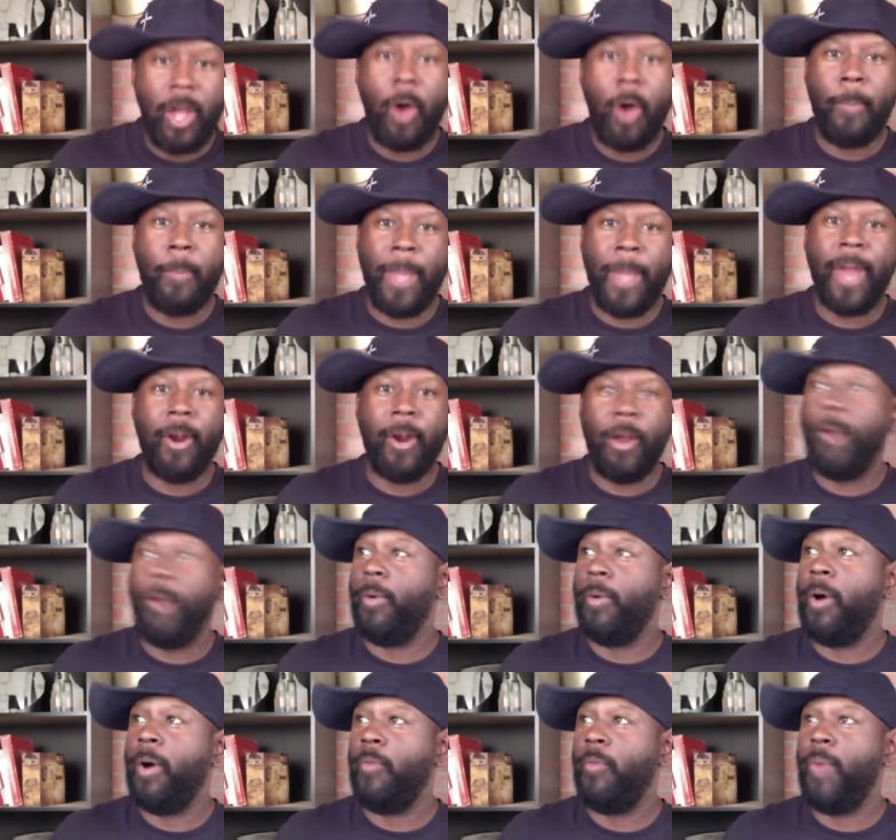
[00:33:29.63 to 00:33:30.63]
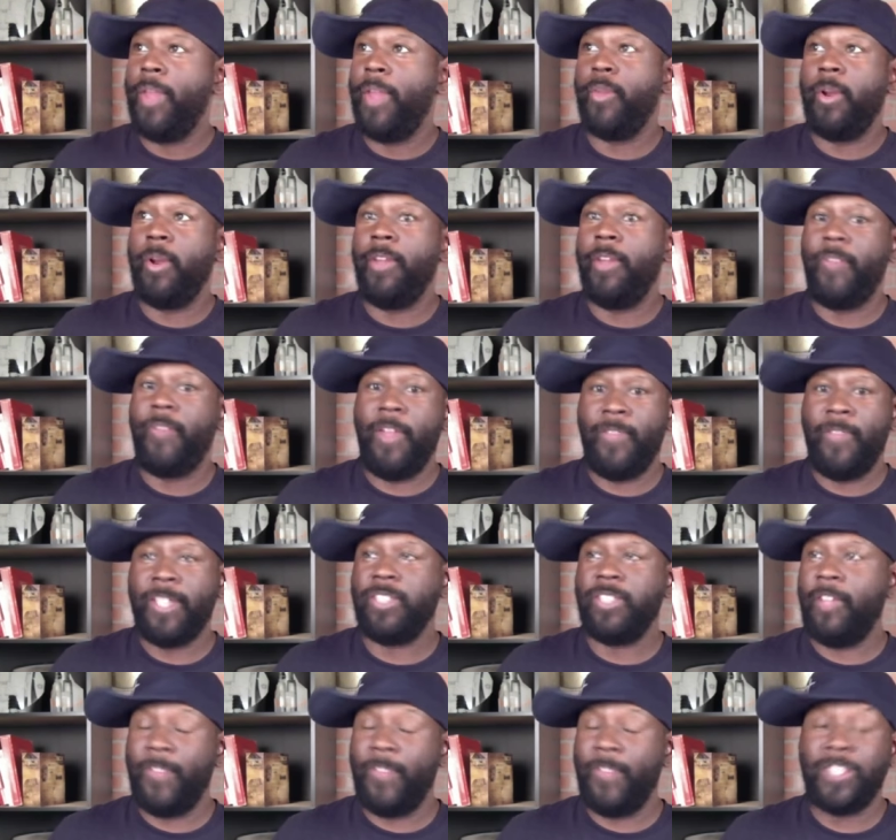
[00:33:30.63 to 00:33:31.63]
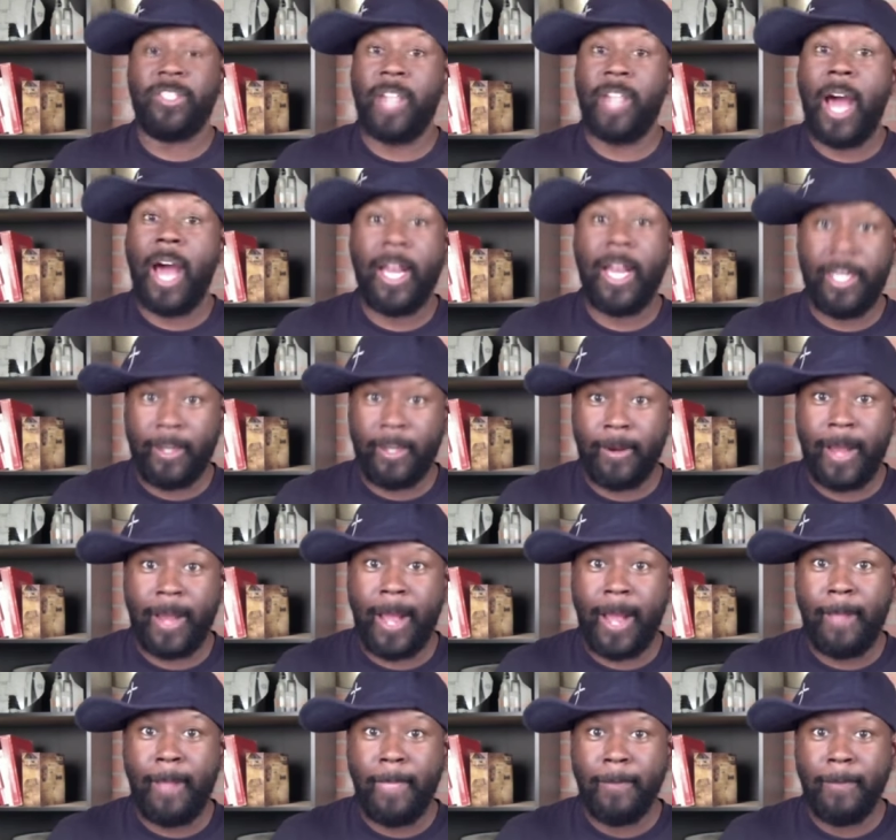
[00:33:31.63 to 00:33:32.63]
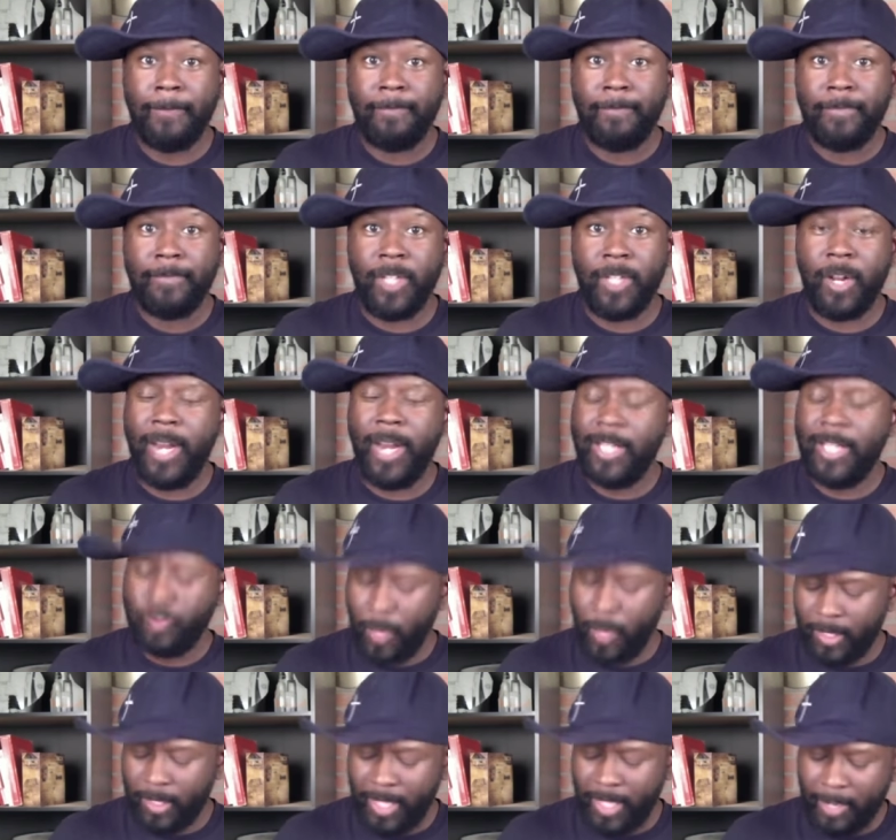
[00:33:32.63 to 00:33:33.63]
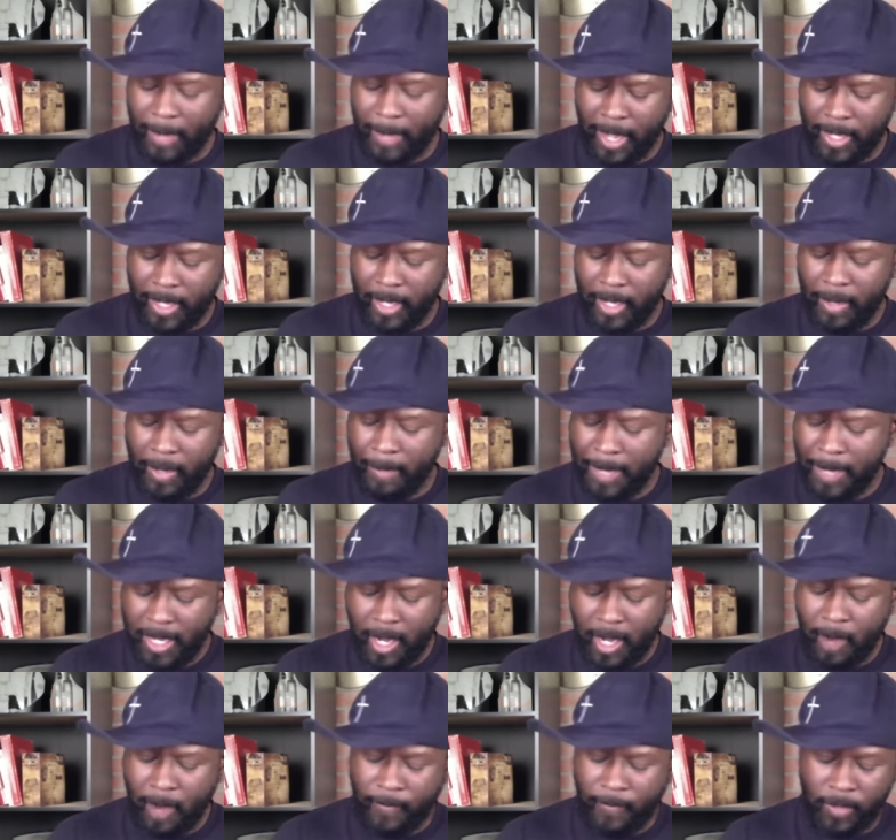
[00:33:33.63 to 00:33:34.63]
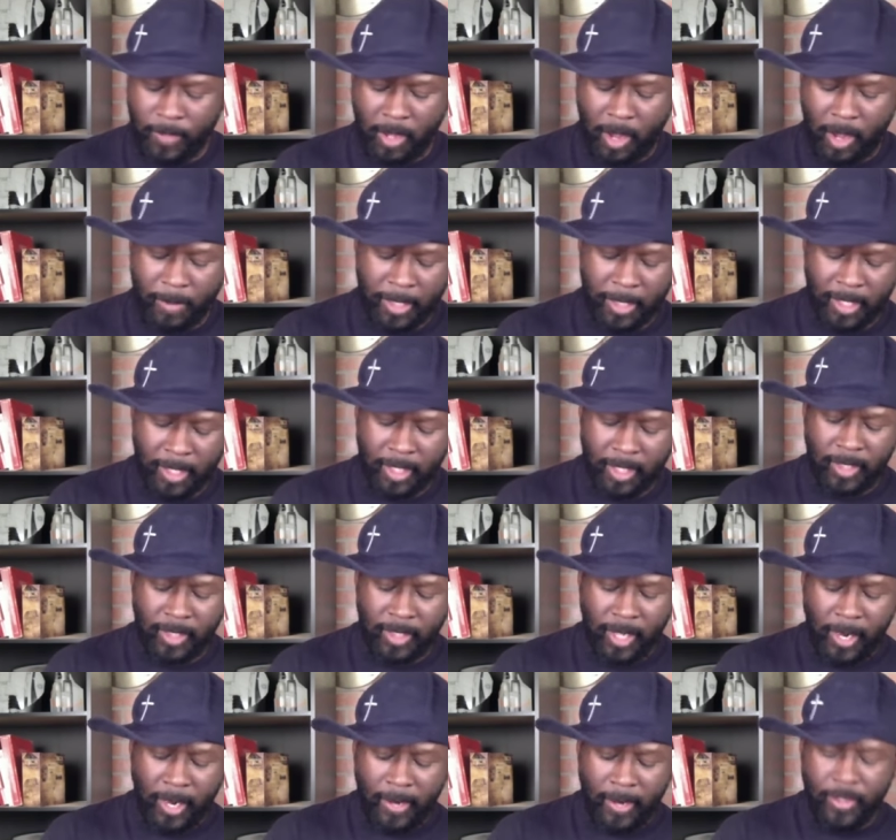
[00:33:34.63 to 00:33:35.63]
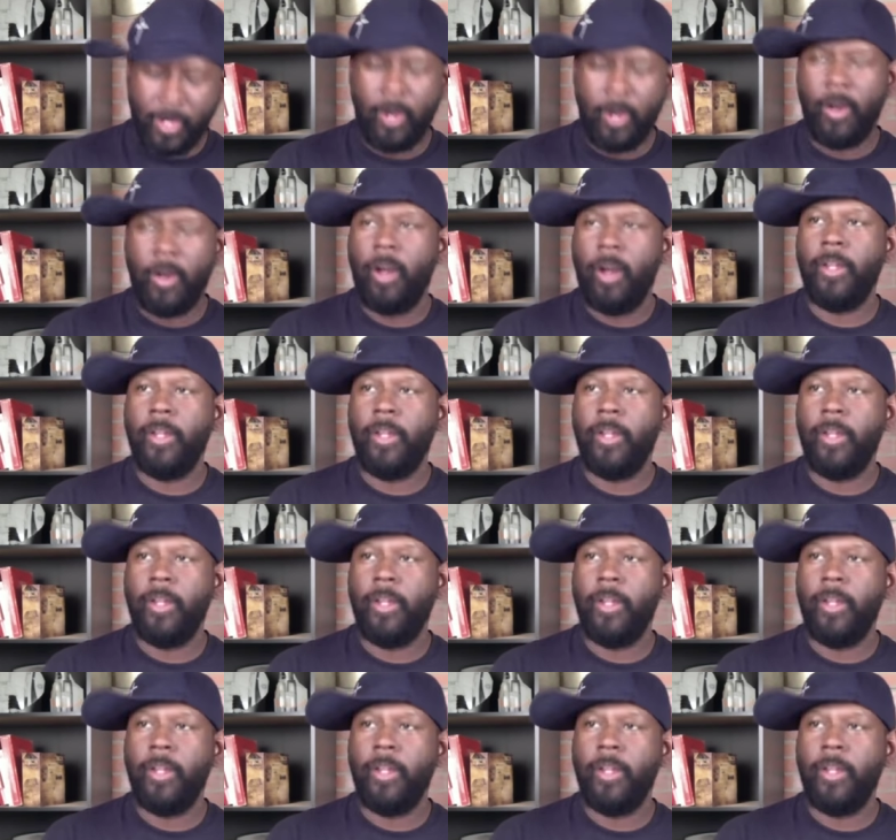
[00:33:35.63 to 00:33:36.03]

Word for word: better of, of, whether if it's if it's godly or not. You know, and that's one thing about know, and be careful, y'all, because you know